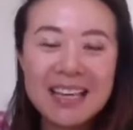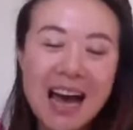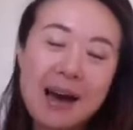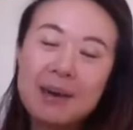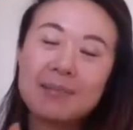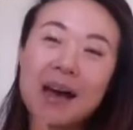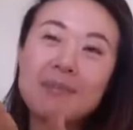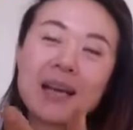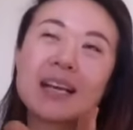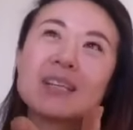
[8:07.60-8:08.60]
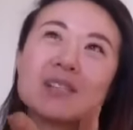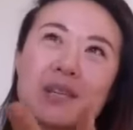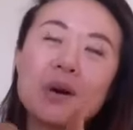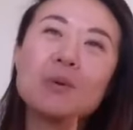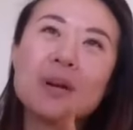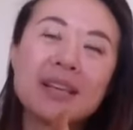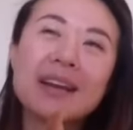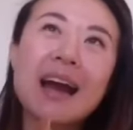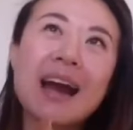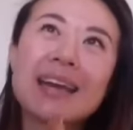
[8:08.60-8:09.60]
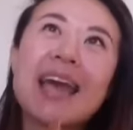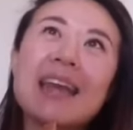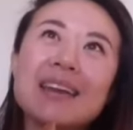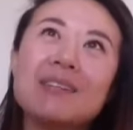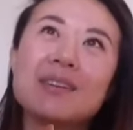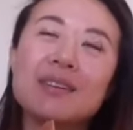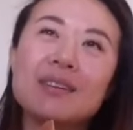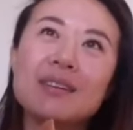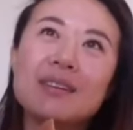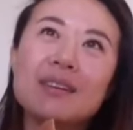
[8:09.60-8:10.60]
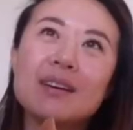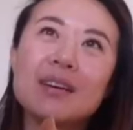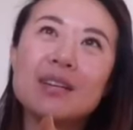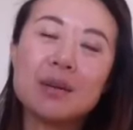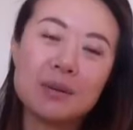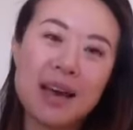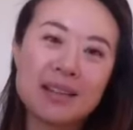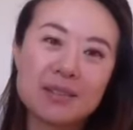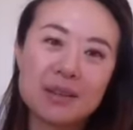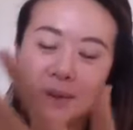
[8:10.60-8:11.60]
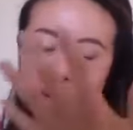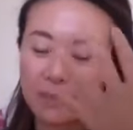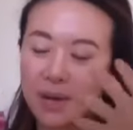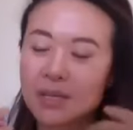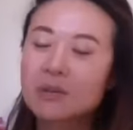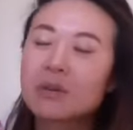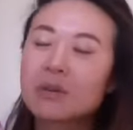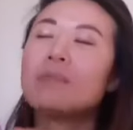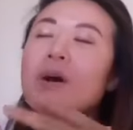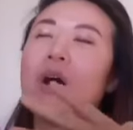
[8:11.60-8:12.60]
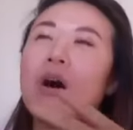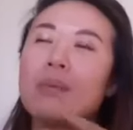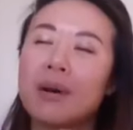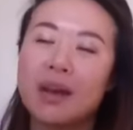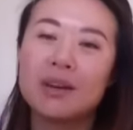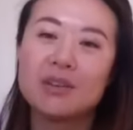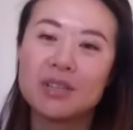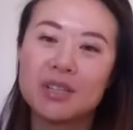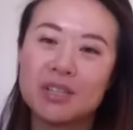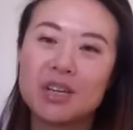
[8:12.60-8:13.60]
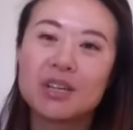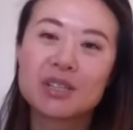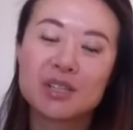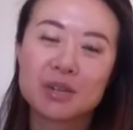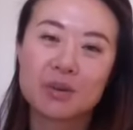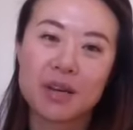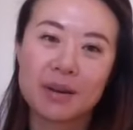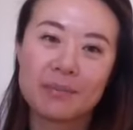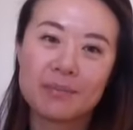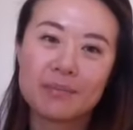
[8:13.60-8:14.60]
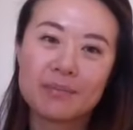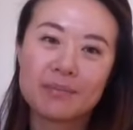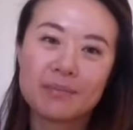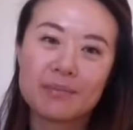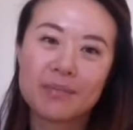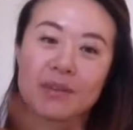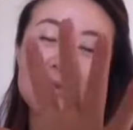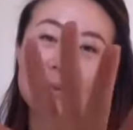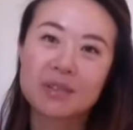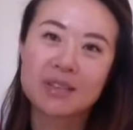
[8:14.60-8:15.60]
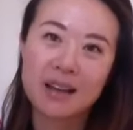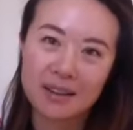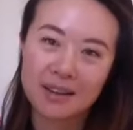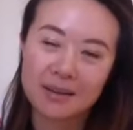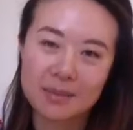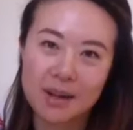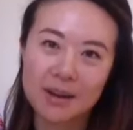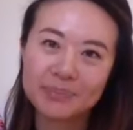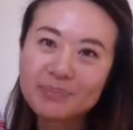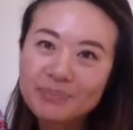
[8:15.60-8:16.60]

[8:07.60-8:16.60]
I'm like so weak that I can't even do that. So I'm like mustering up all my energy just to scream for when Solid comes on.